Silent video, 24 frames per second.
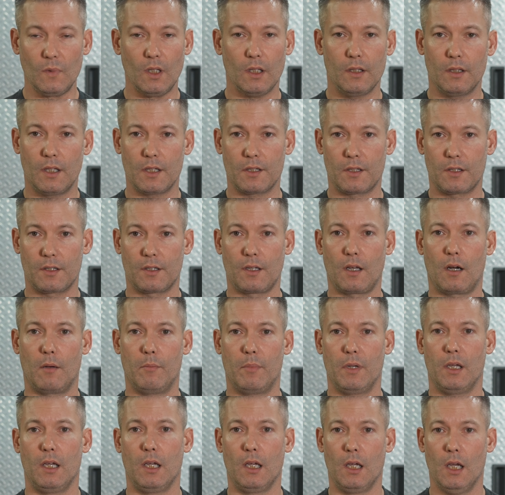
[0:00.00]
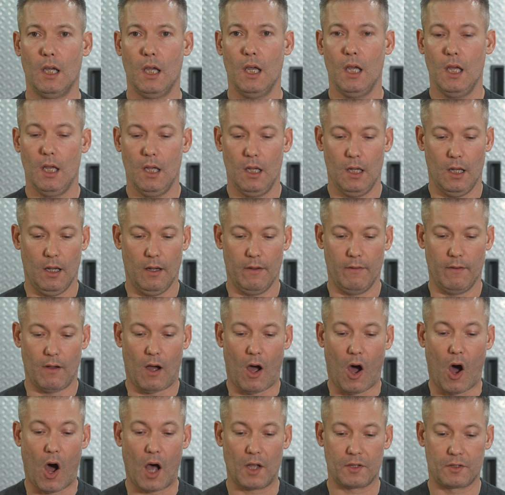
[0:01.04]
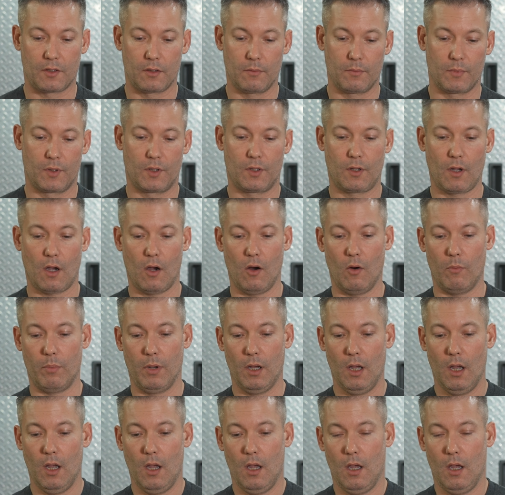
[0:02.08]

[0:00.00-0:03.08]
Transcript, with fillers: this is going to be an awesome scope.